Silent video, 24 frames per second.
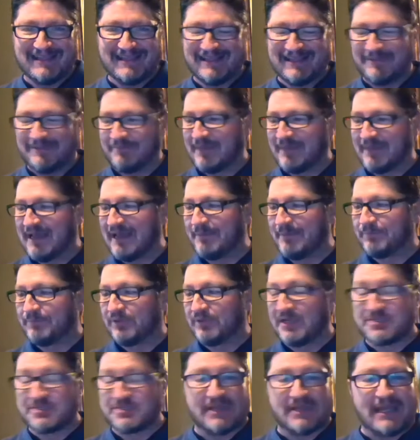My
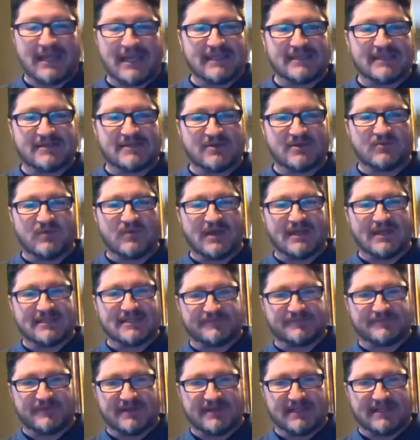pleasure. Hey, you know what? It's
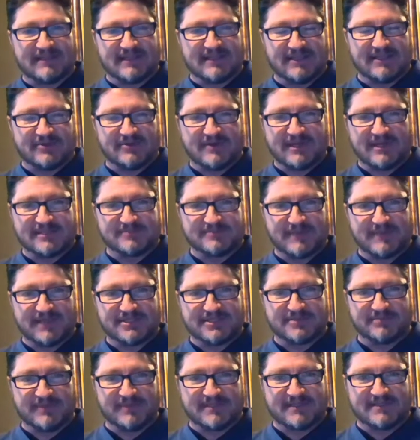funny that you guys
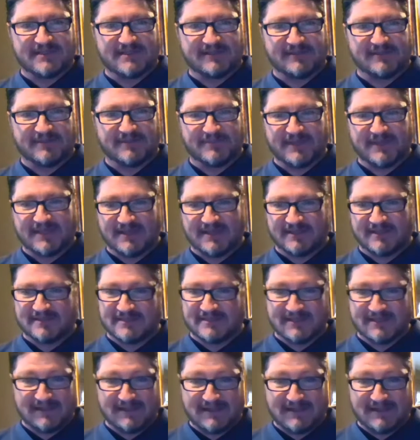mentioned Matilda because,